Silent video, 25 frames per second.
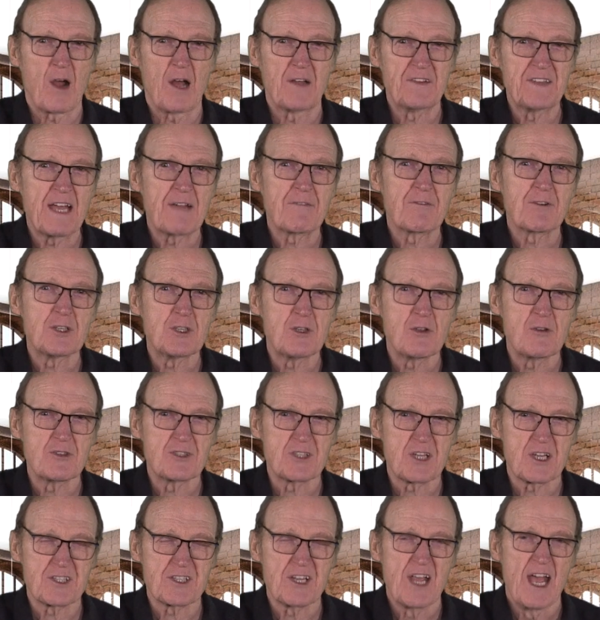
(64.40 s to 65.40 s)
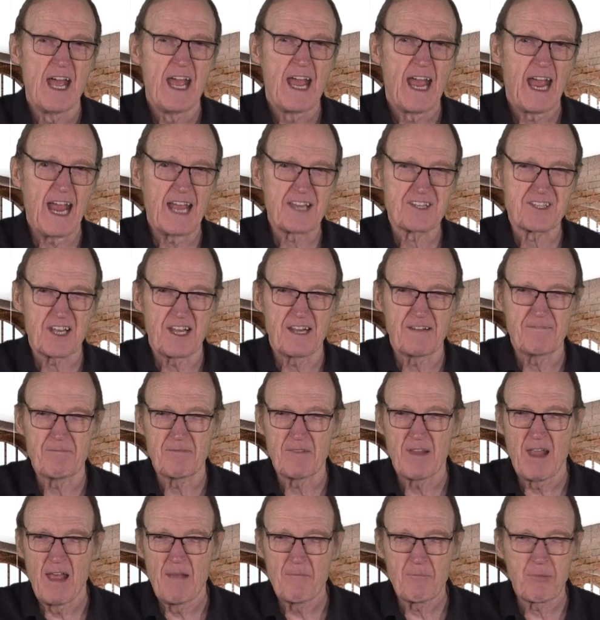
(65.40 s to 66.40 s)
I'll never use this as
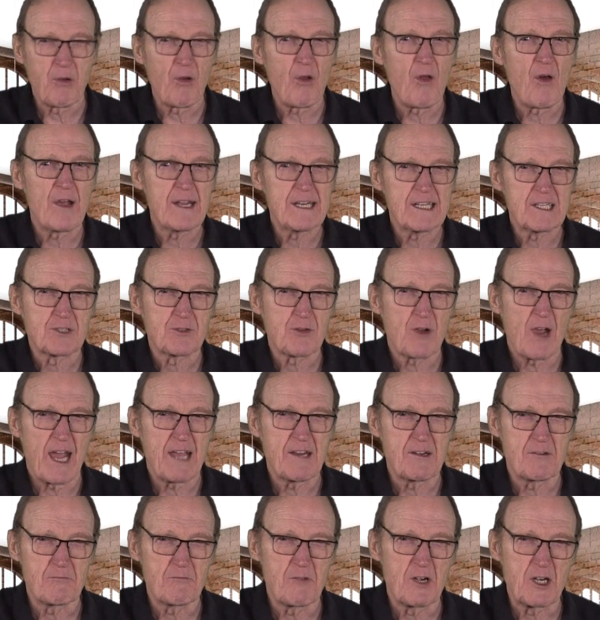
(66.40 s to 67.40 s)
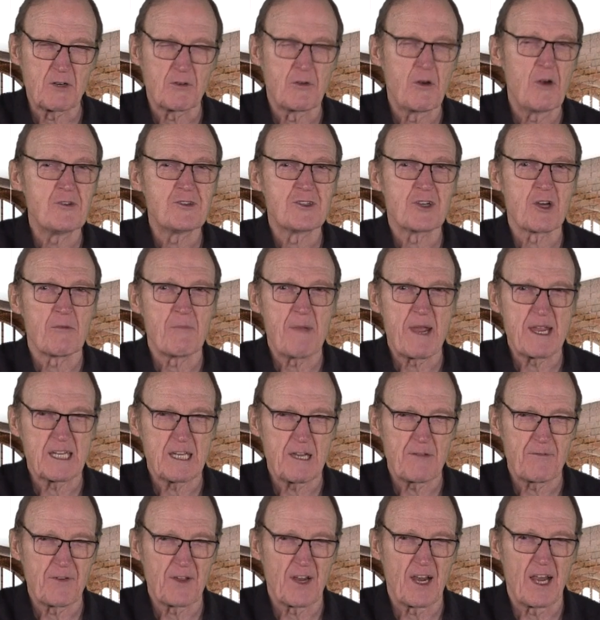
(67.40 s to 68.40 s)
an ploy to try and recruit you or make
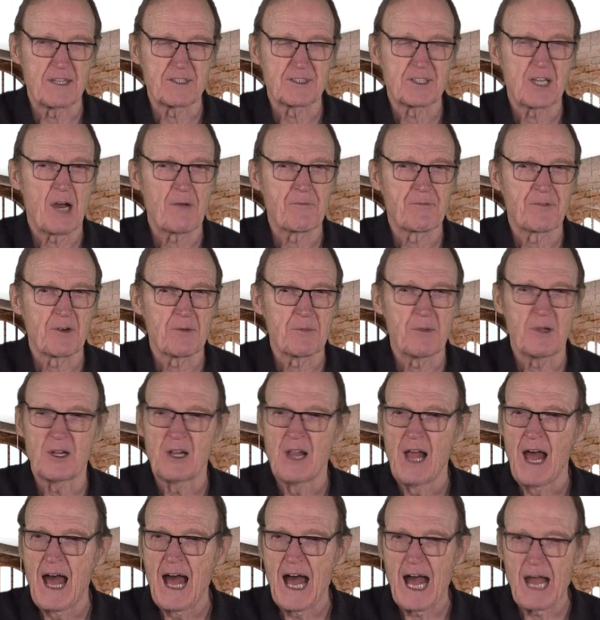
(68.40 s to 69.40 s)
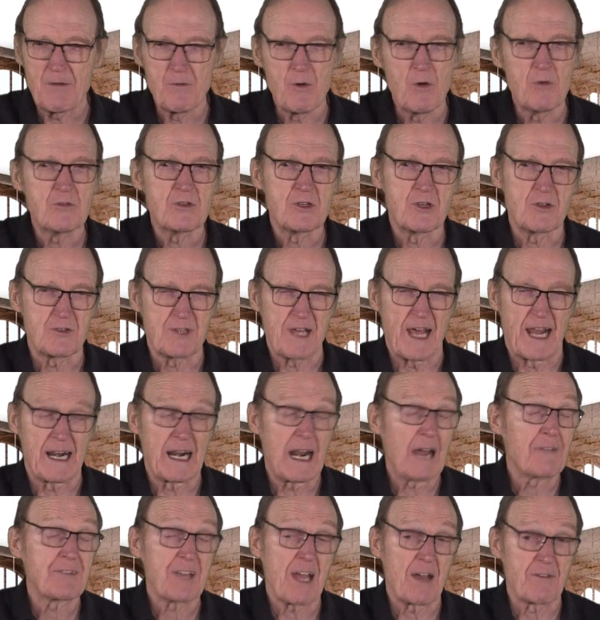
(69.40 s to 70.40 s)
you feel uncomfortable. I won't do that. I'd
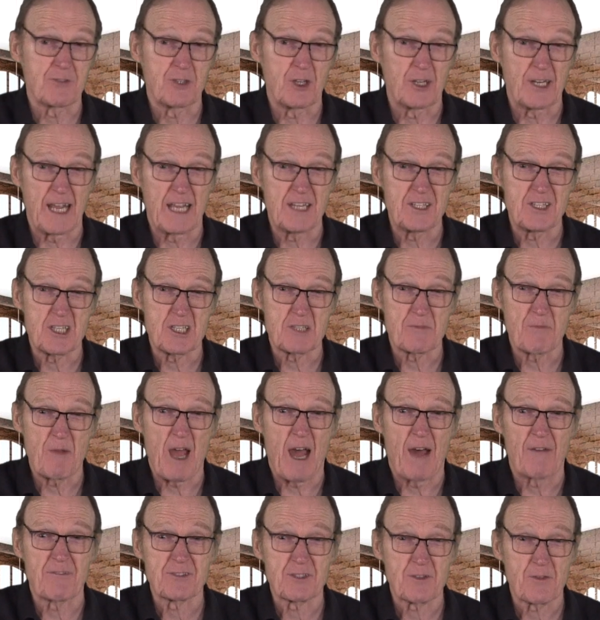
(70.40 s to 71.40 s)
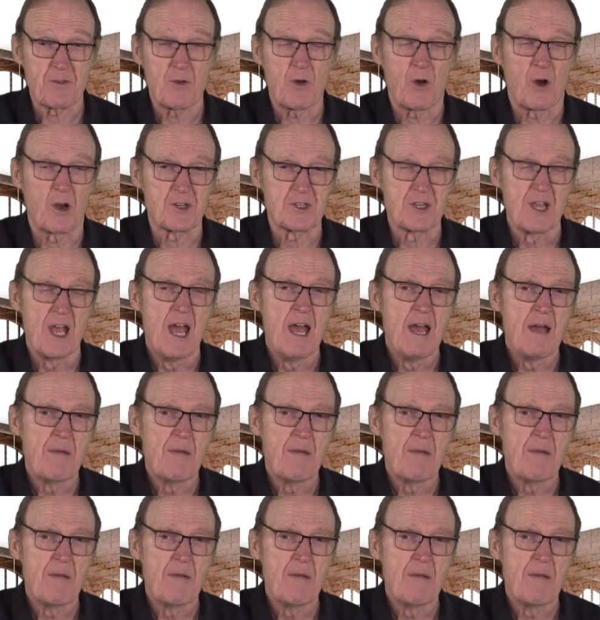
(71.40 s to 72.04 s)
love to have good agents in my office, of course.